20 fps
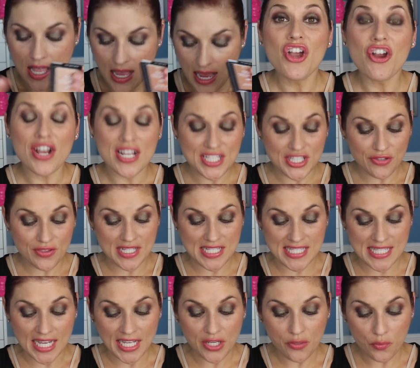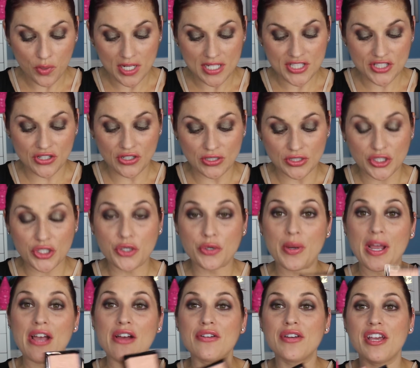All right, so the second one is called
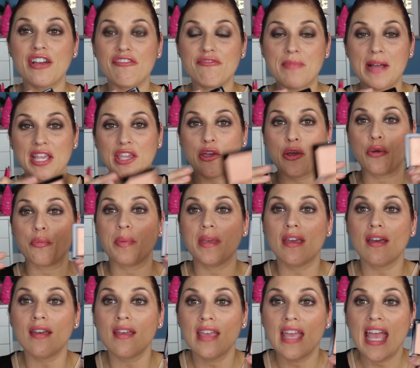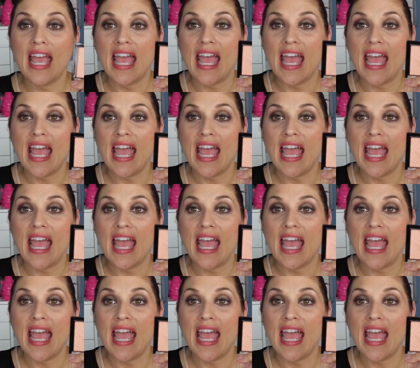Crown of Mycopia,